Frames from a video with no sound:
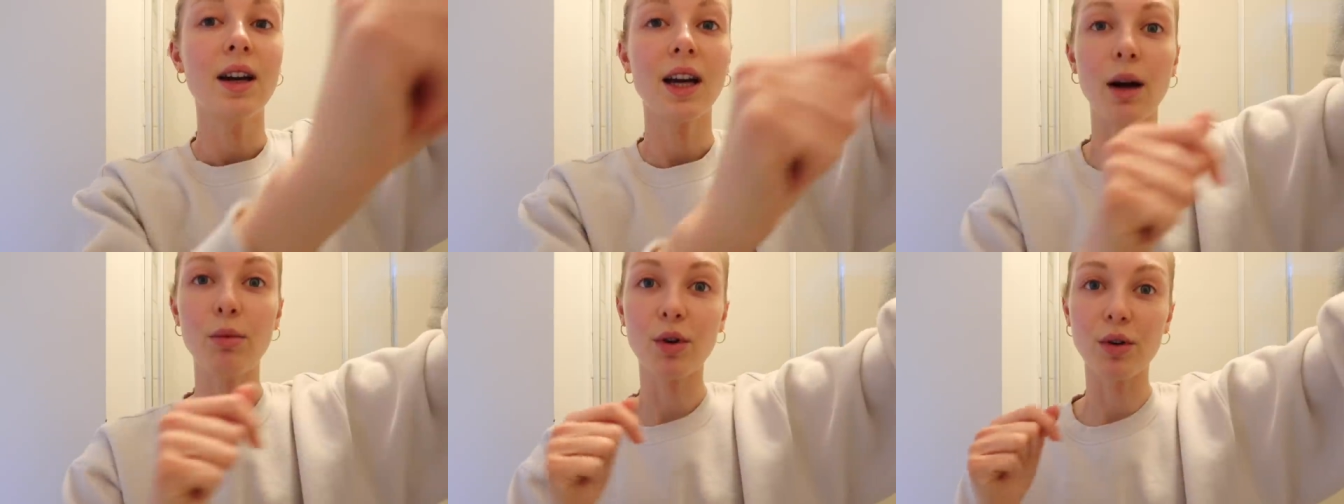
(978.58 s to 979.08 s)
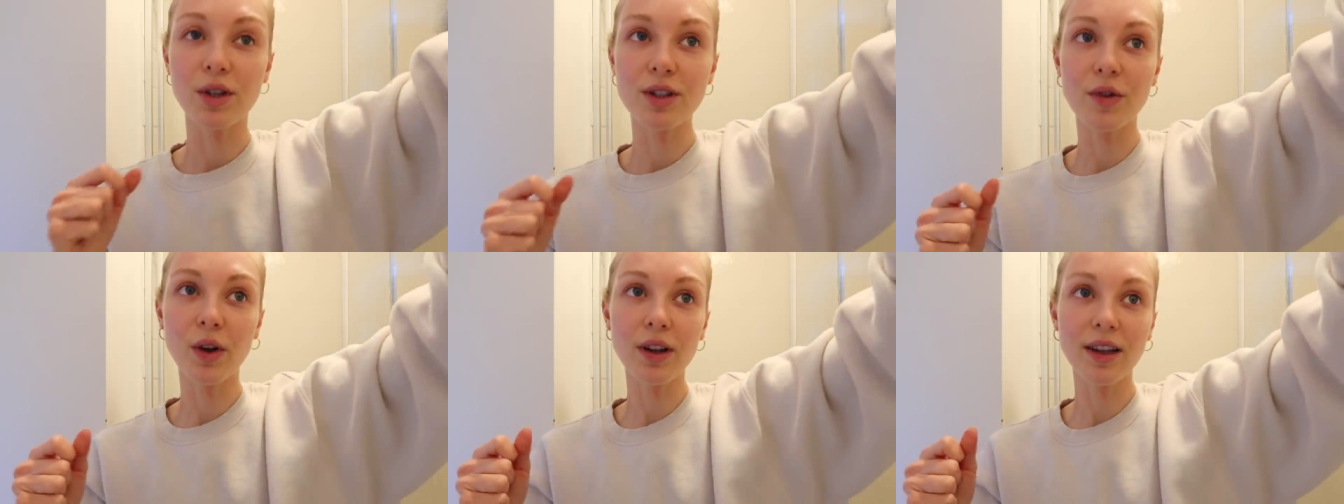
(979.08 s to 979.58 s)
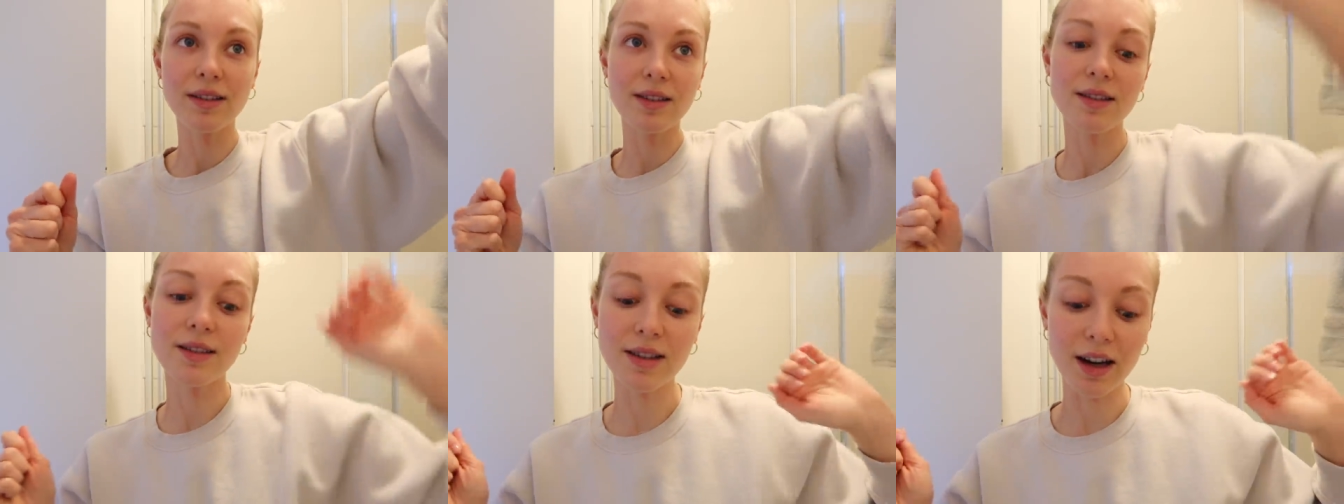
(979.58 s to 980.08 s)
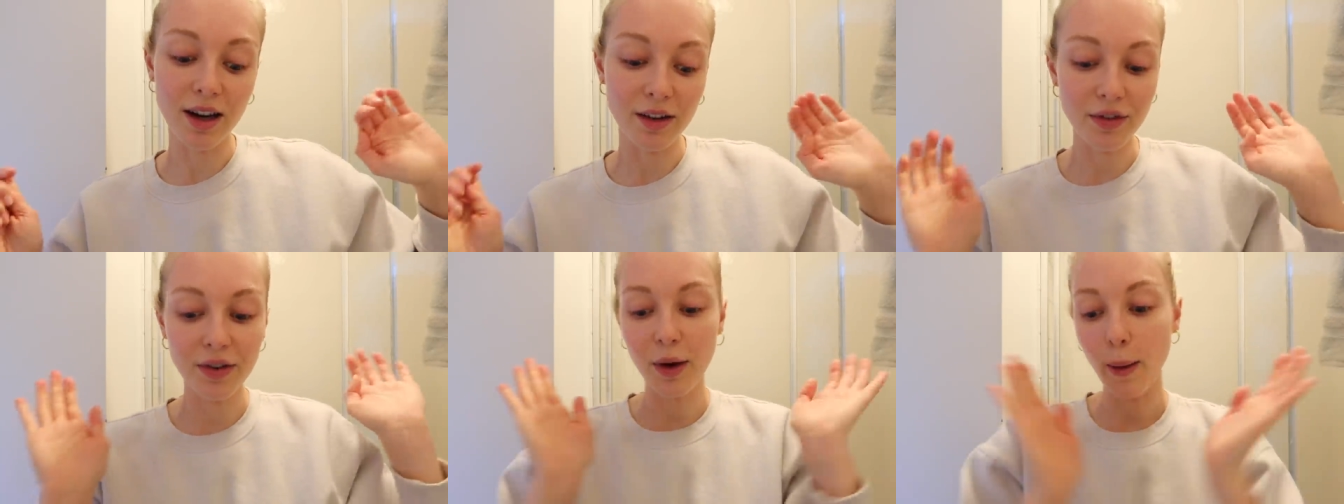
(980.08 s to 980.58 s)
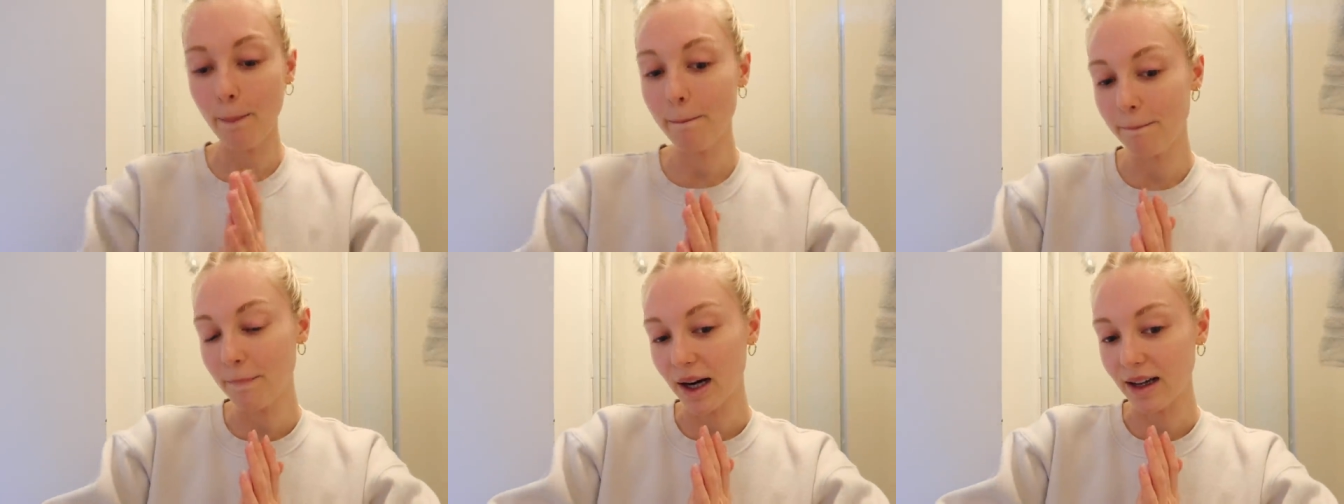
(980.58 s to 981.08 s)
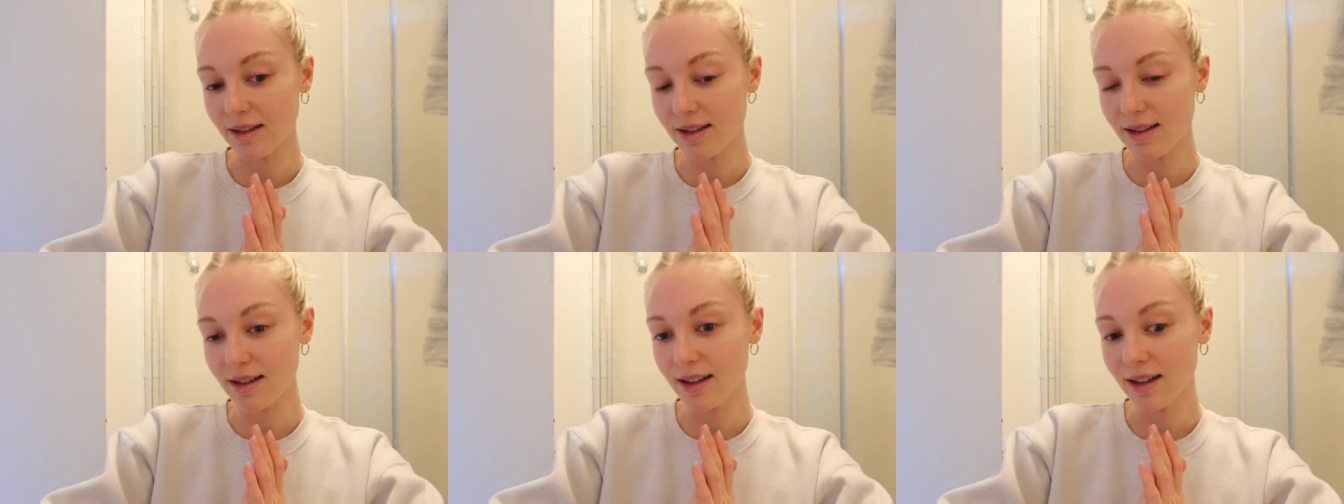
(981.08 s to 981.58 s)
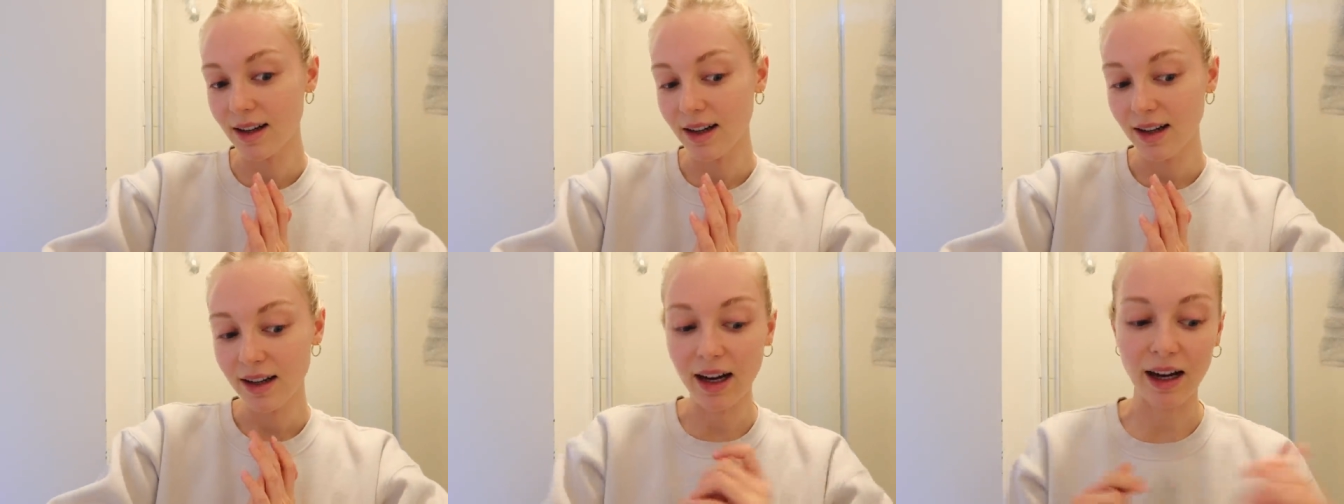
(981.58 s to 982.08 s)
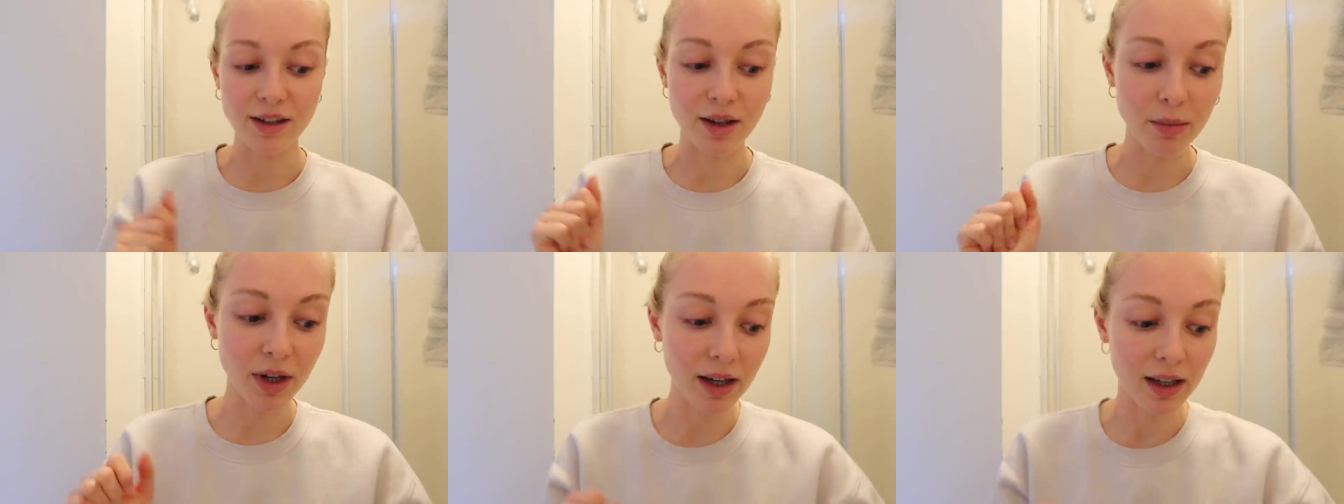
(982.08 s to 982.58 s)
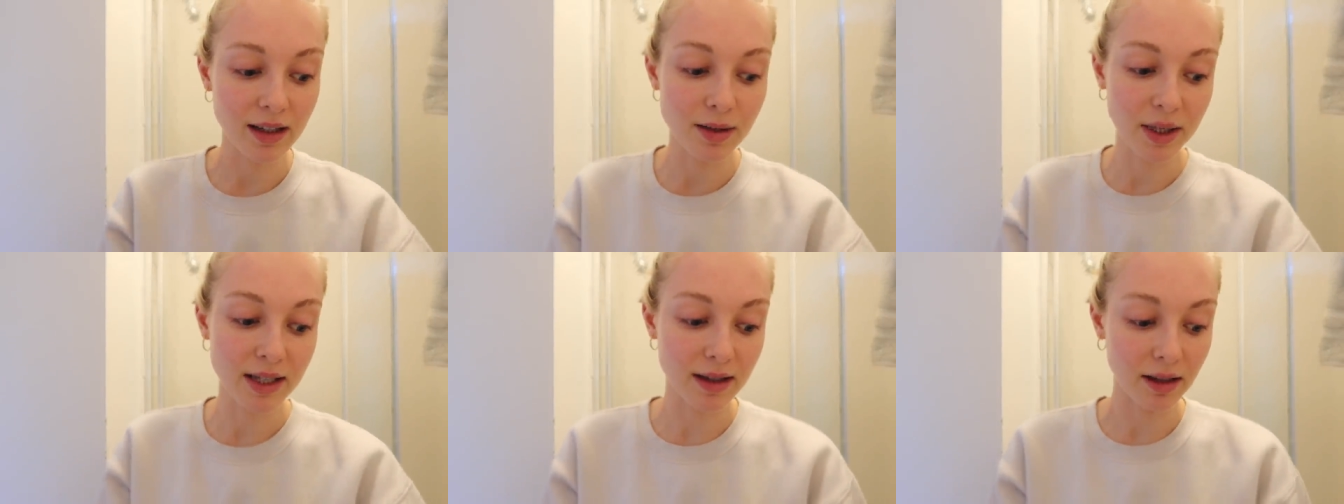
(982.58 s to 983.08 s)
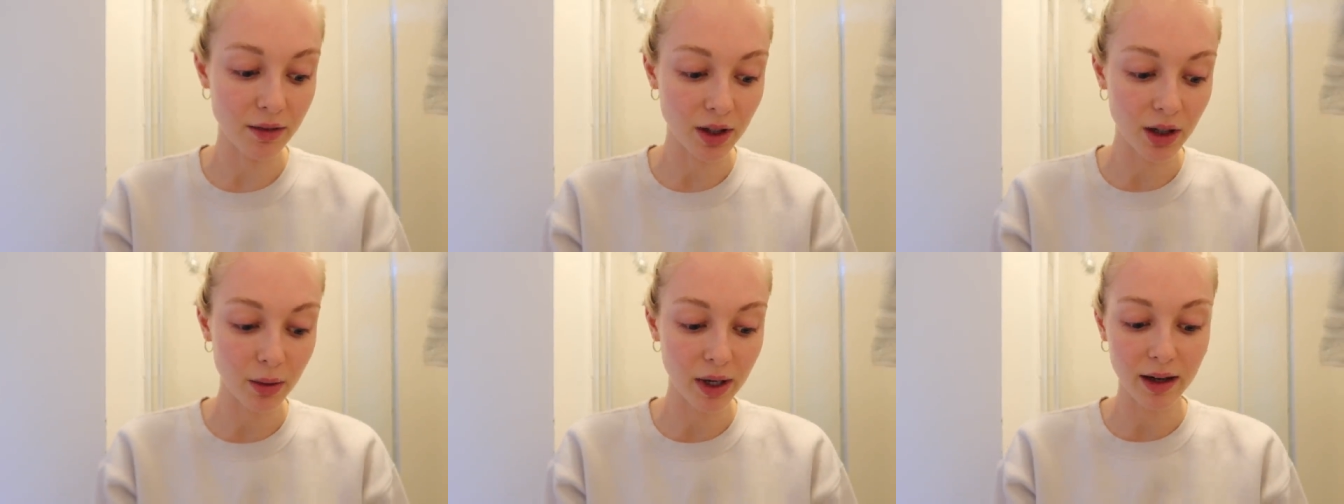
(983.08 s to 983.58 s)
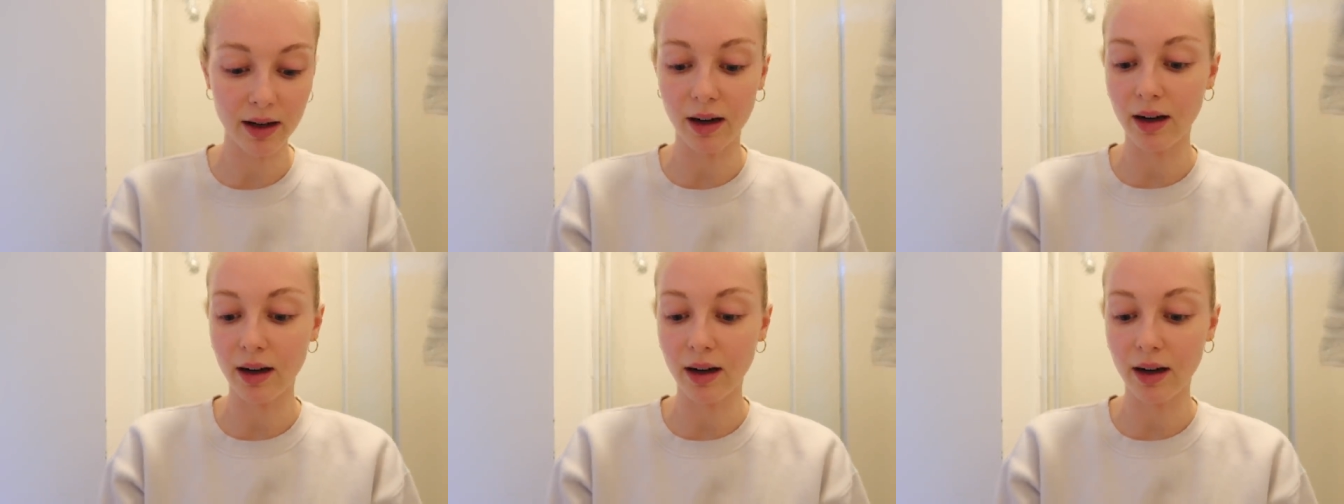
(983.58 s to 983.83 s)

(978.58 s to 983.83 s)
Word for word: chemical exfoliants and stuff, but yeah, so I'm gonna cleanse my skin really quick.